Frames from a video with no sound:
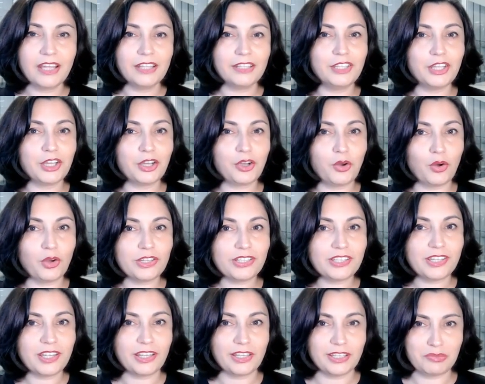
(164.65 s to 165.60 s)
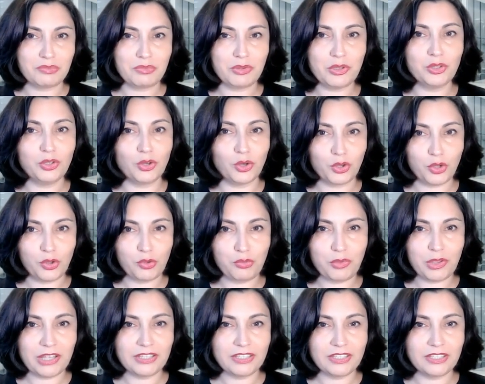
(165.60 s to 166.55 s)
The cost has been
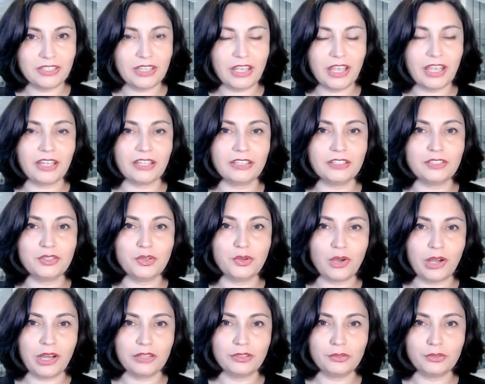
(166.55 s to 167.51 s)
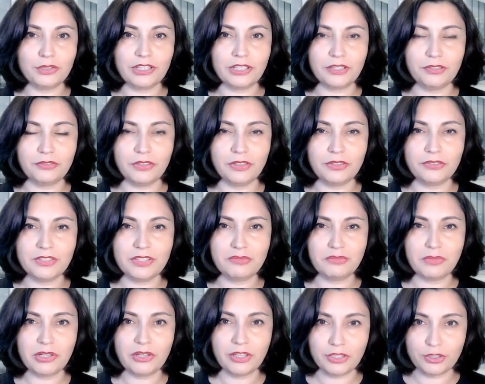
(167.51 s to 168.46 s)
documented at $250
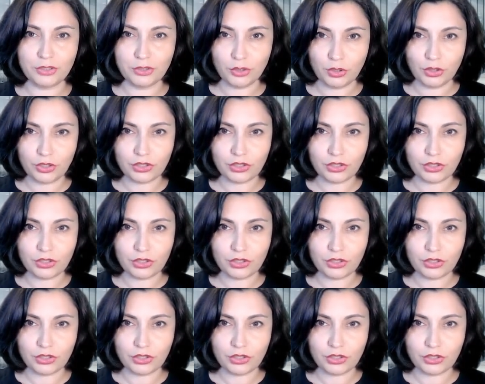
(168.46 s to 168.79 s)
million.